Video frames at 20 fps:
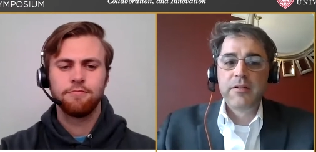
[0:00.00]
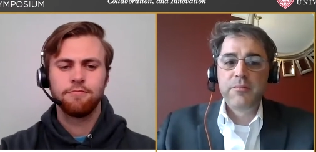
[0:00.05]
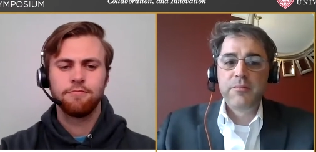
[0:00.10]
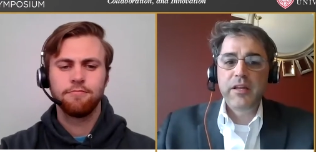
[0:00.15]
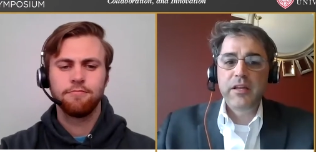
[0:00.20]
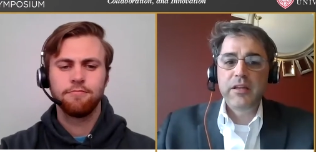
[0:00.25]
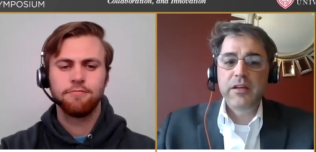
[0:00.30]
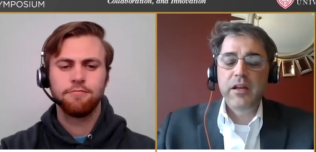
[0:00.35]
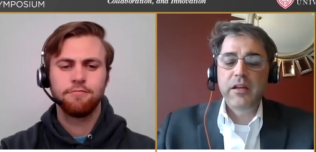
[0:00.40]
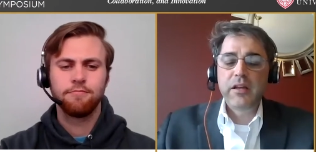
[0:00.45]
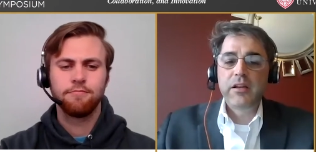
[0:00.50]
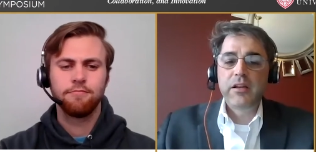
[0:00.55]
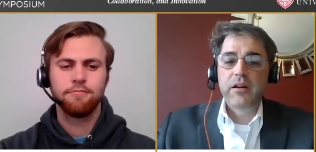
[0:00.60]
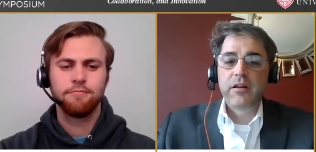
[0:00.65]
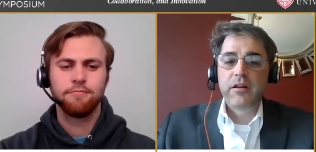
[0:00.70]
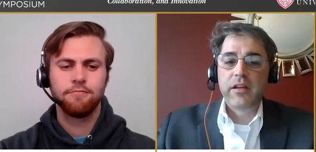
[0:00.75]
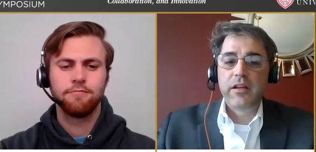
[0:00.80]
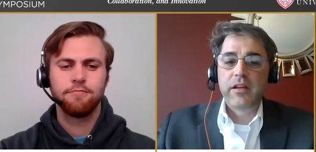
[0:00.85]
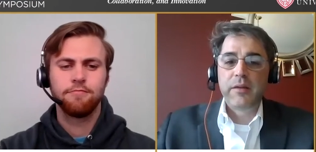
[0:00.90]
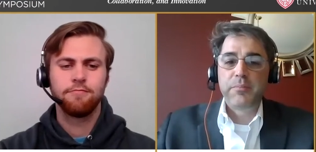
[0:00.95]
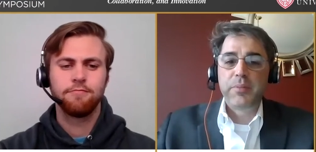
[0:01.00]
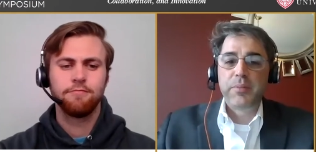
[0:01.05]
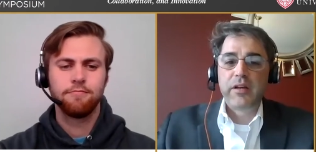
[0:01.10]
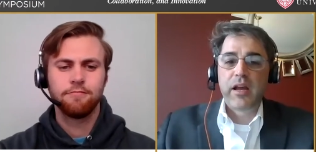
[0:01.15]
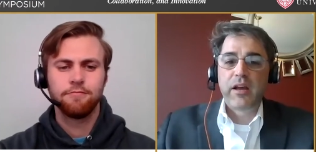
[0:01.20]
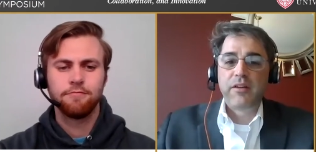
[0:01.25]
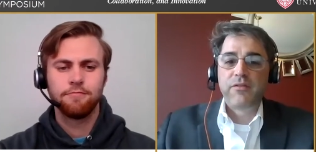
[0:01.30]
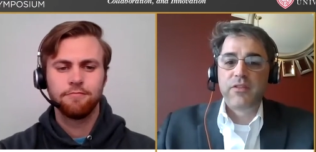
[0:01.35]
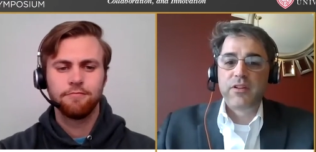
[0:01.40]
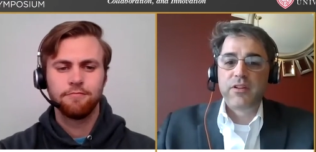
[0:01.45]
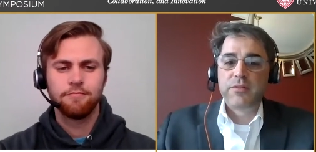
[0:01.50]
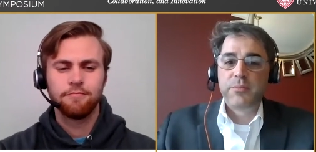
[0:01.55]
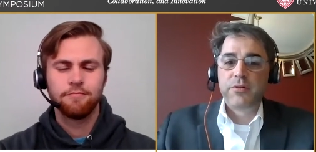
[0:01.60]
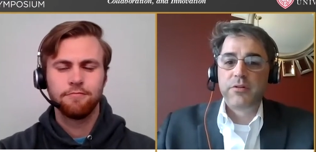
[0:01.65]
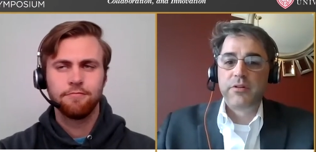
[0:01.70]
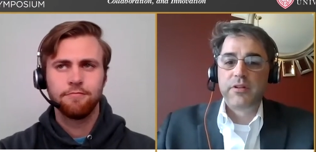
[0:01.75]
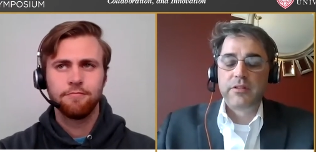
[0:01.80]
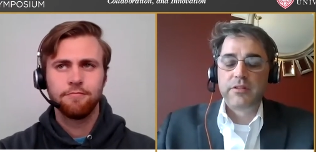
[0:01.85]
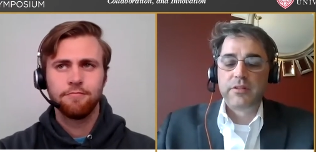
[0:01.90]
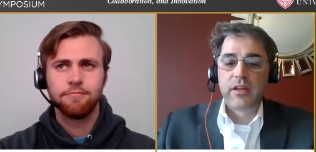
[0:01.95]
Speaker 1: making eddy current damping not
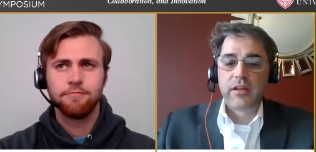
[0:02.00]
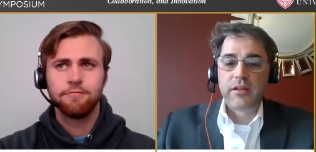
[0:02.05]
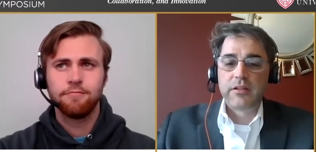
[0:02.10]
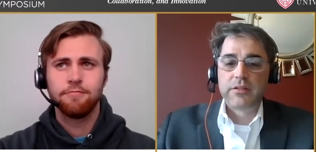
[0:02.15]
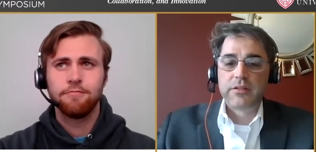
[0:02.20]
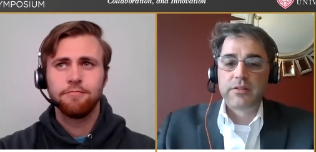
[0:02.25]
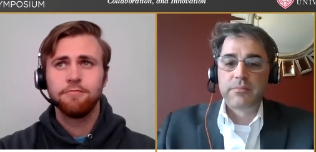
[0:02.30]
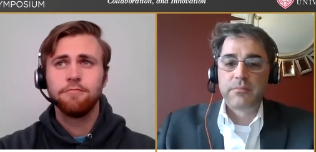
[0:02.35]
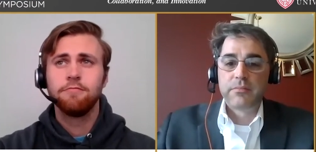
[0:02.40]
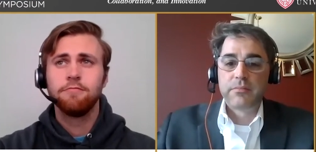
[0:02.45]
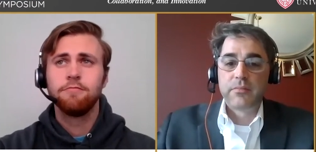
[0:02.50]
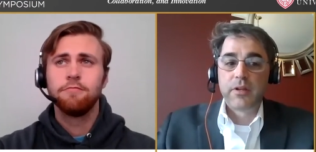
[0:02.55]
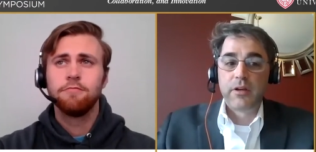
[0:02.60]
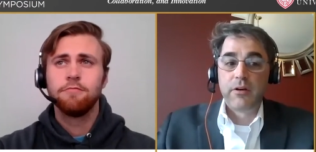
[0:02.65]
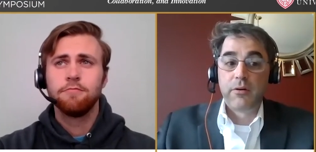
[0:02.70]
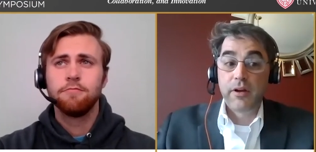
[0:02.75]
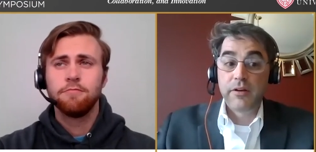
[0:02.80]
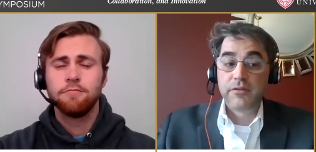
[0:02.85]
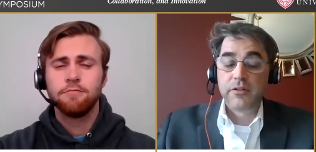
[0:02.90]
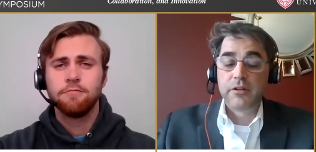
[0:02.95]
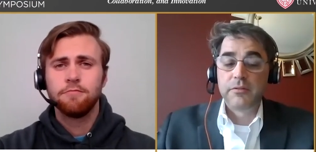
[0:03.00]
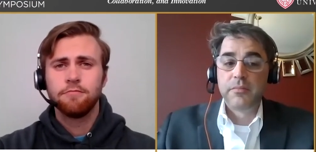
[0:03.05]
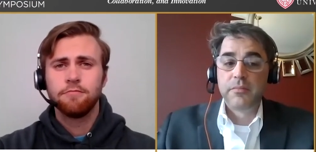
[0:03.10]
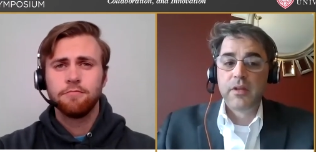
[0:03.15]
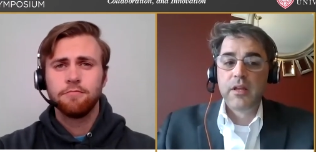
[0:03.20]
feasible in this case. However,